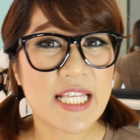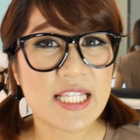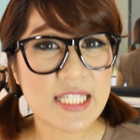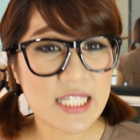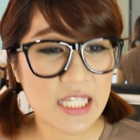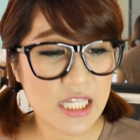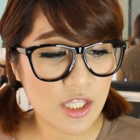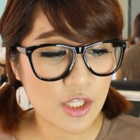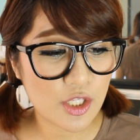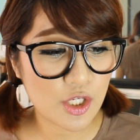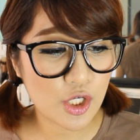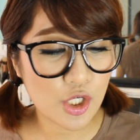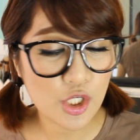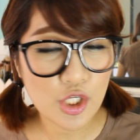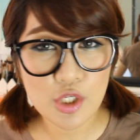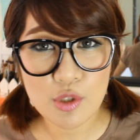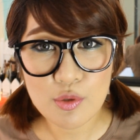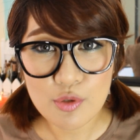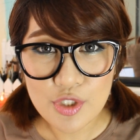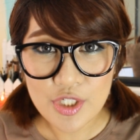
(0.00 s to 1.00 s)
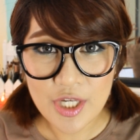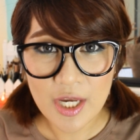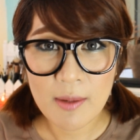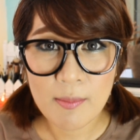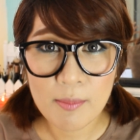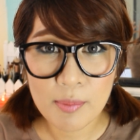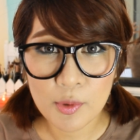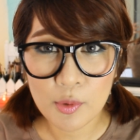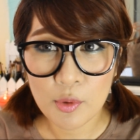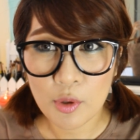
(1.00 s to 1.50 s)
It's either you
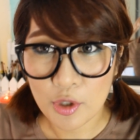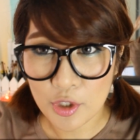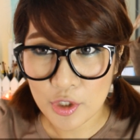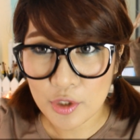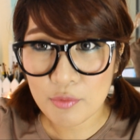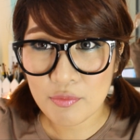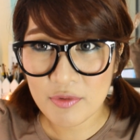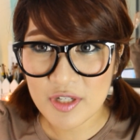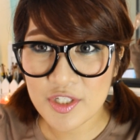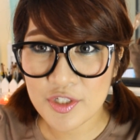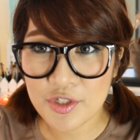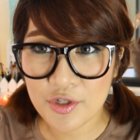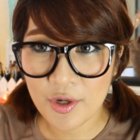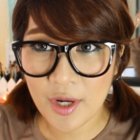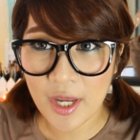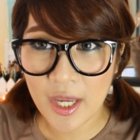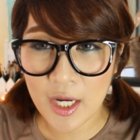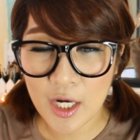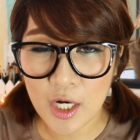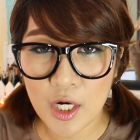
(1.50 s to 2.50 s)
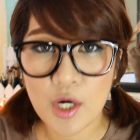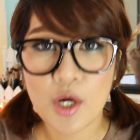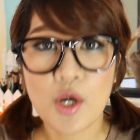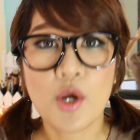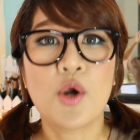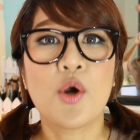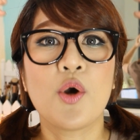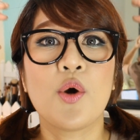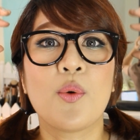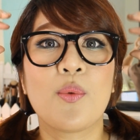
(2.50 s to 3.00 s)
shampoo or you rinse your hair